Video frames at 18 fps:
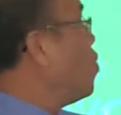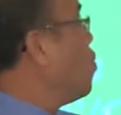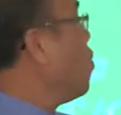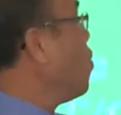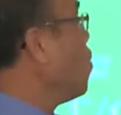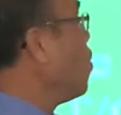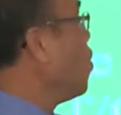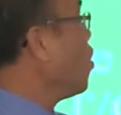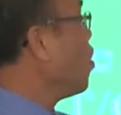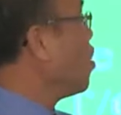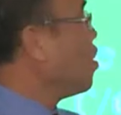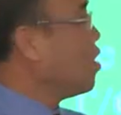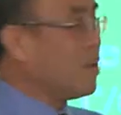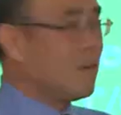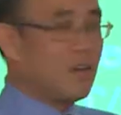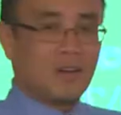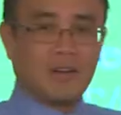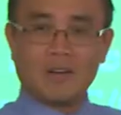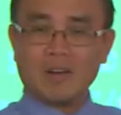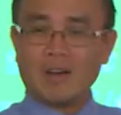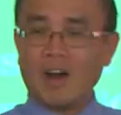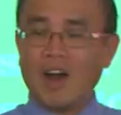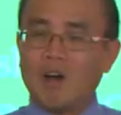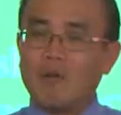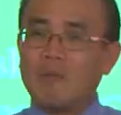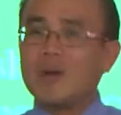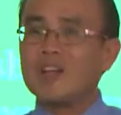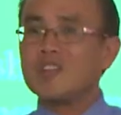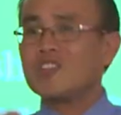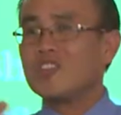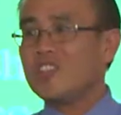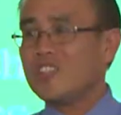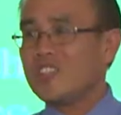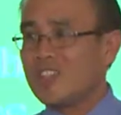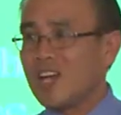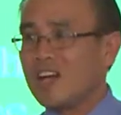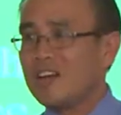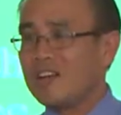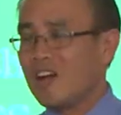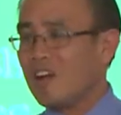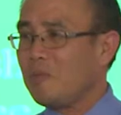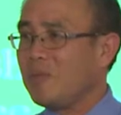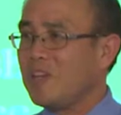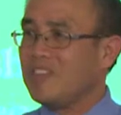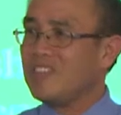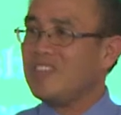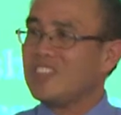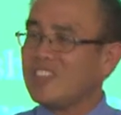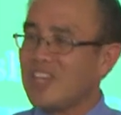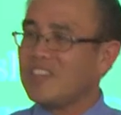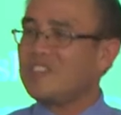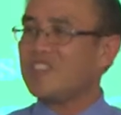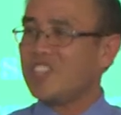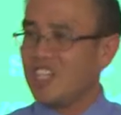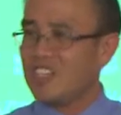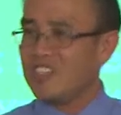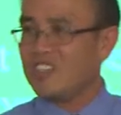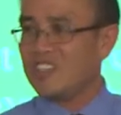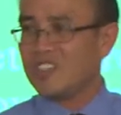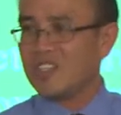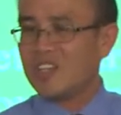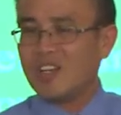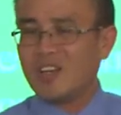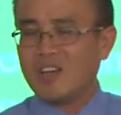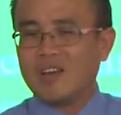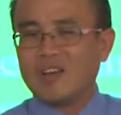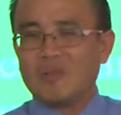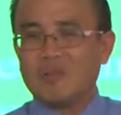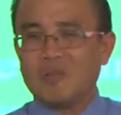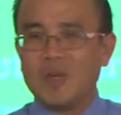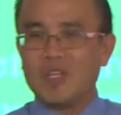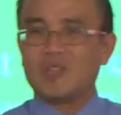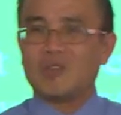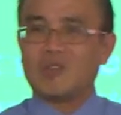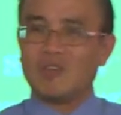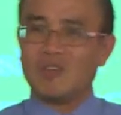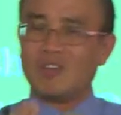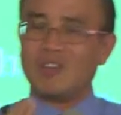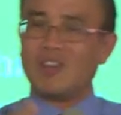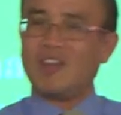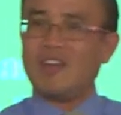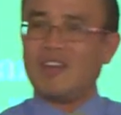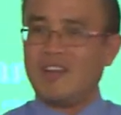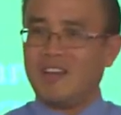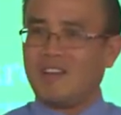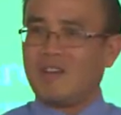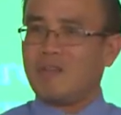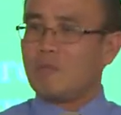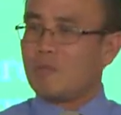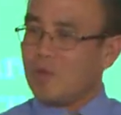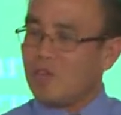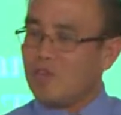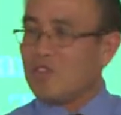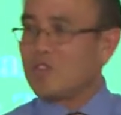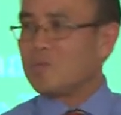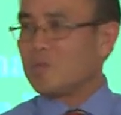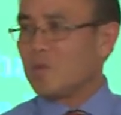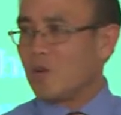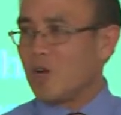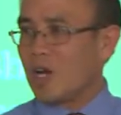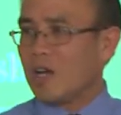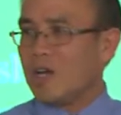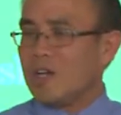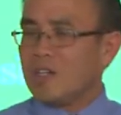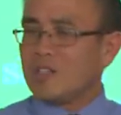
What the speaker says: or how many design changes based on their previous product.